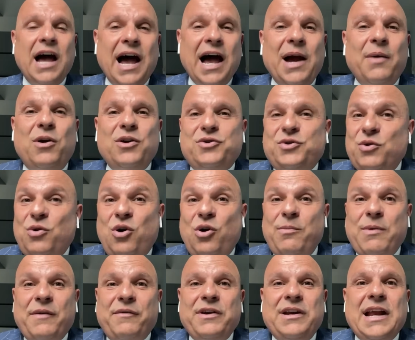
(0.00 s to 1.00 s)
I want you
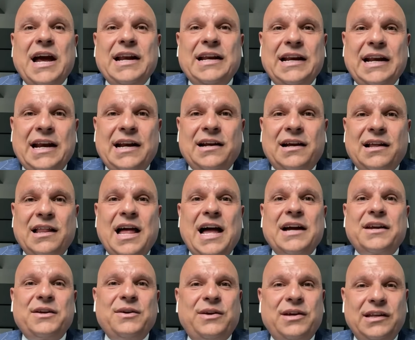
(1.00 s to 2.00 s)
home every night at 8
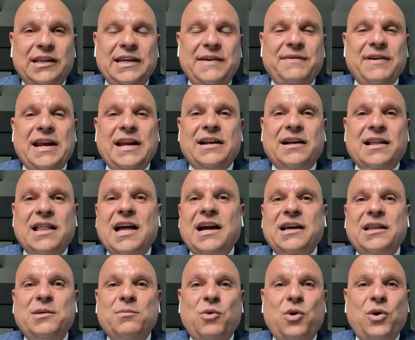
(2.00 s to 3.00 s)
o'clock. You can leave at 8 o'clock
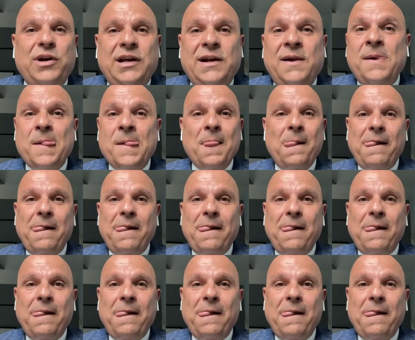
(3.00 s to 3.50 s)
in the morning.